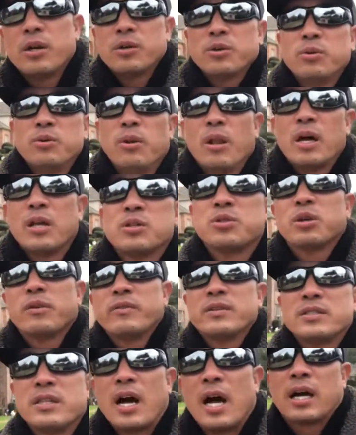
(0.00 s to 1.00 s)
on to
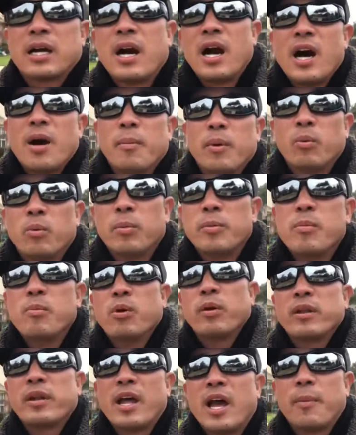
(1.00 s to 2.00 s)
GooLawnService.com, and we'll be
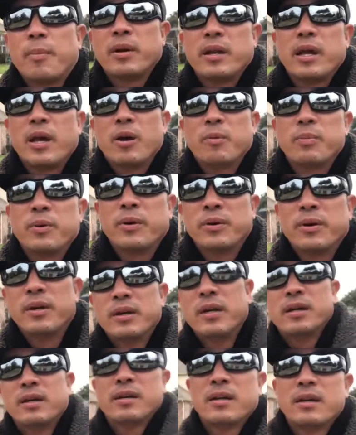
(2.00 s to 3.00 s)
more than happy to help
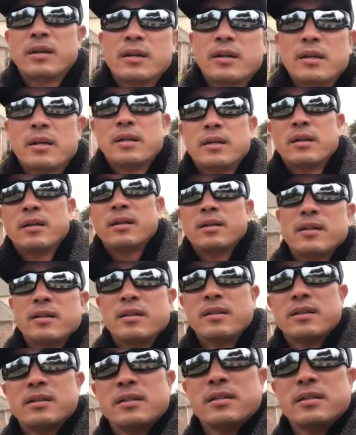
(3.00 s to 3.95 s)
you.